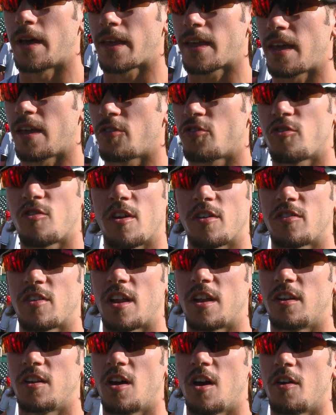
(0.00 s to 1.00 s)
I can't stress
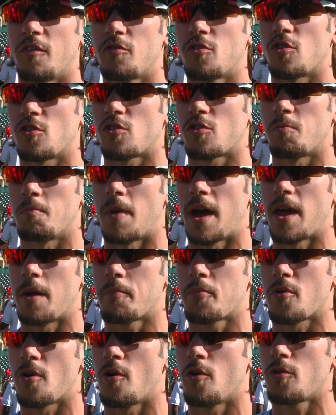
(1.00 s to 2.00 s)
that enough. Just my
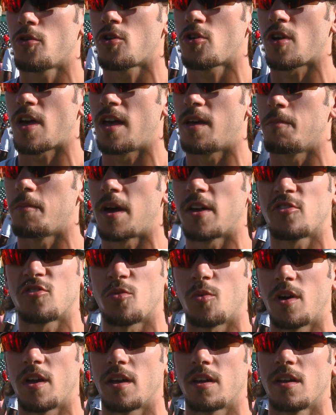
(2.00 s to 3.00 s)
approach and my
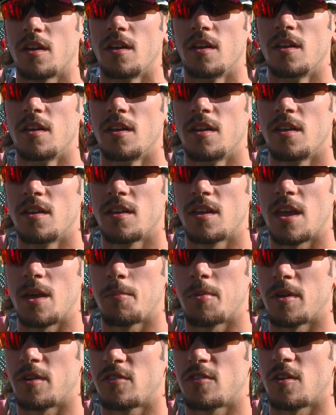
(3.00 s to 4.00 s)
swing, keeping it